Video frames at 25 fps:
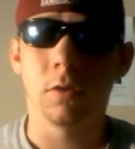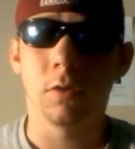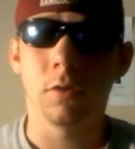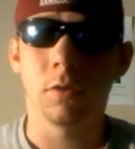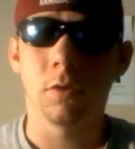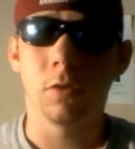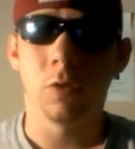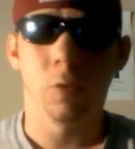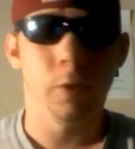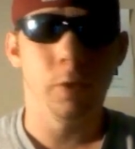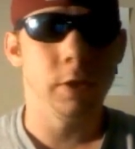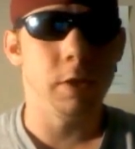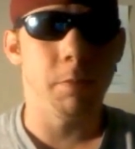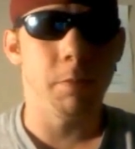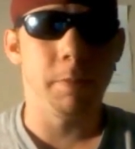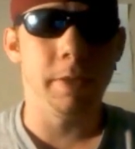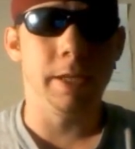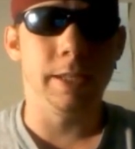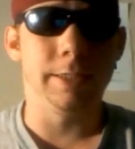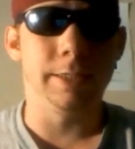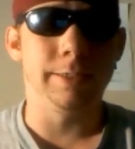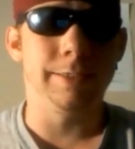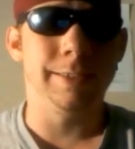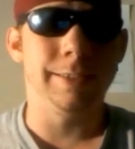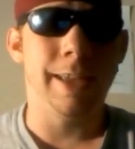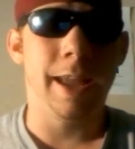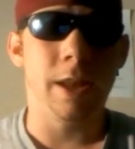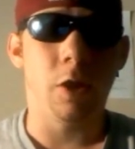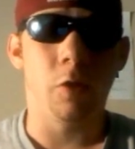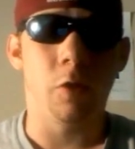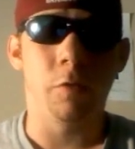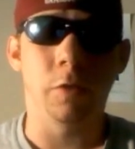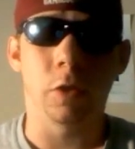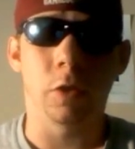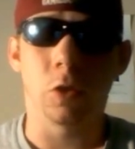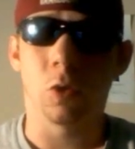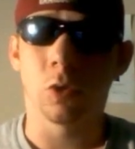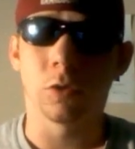you ended up being in debt over
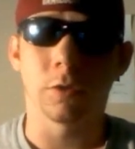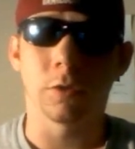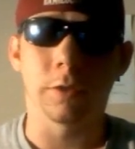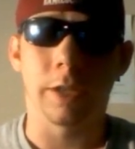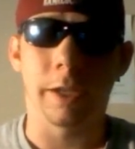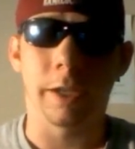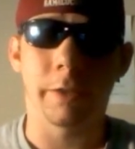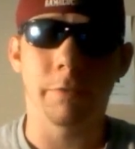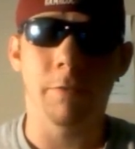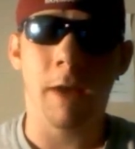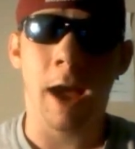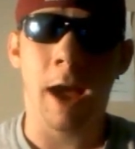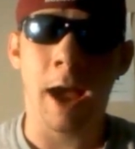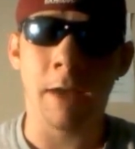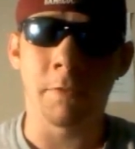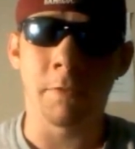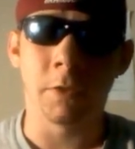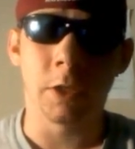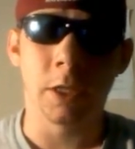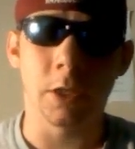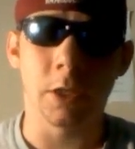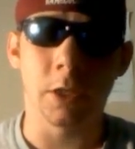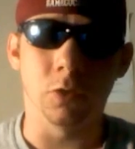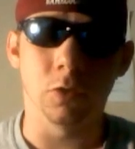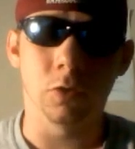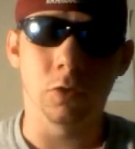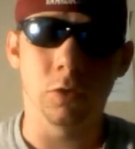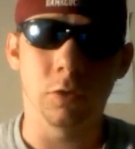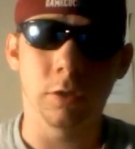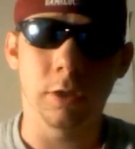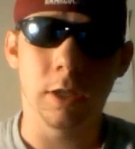the course of like five years.